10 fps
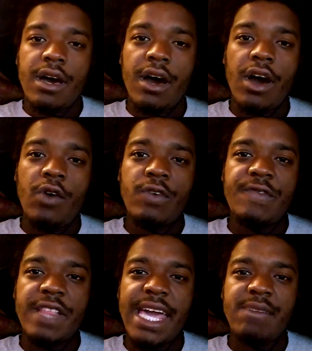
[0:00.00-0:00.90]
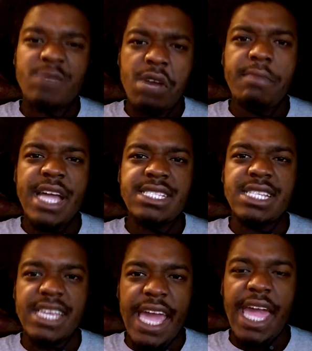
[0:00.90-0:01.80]
uh, old flame come back to
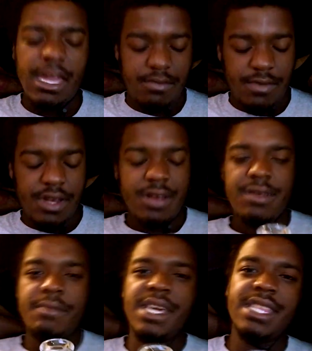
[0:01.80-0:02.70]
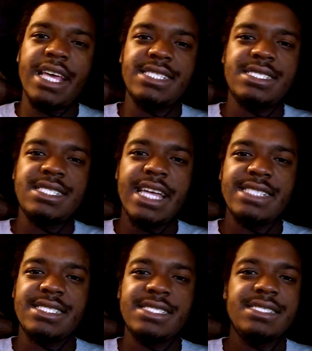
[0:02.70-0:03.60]
the game. You know what I mean? That's
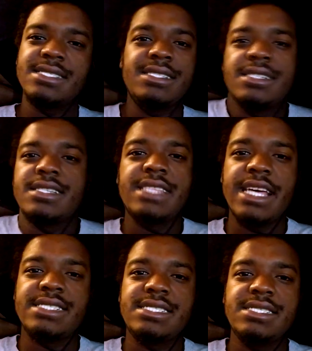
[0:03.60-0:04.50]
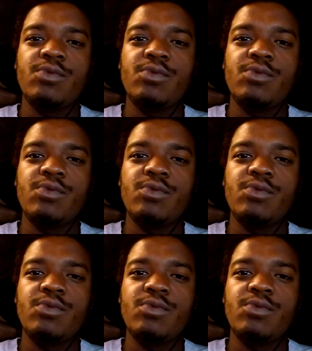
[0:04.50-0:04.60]
that's that's